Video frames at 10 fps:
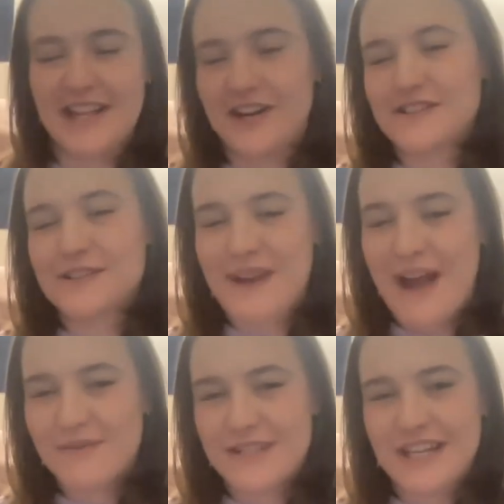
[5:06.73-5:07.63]
that are
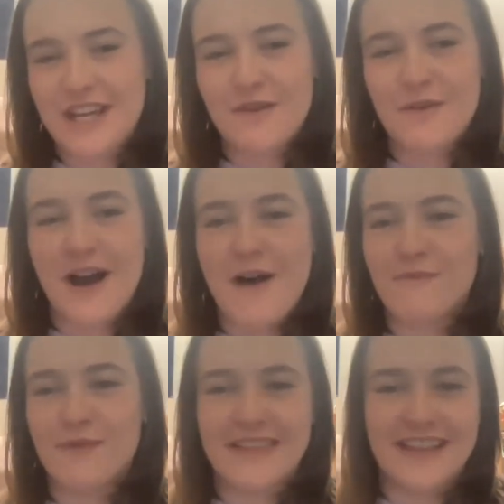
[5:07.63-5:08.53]
surrounding you
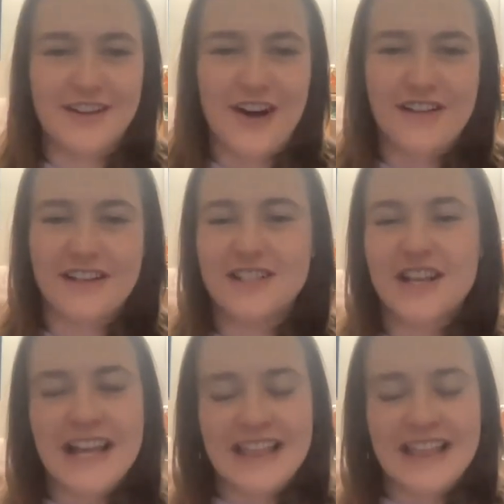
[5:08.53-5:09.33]
um, within college,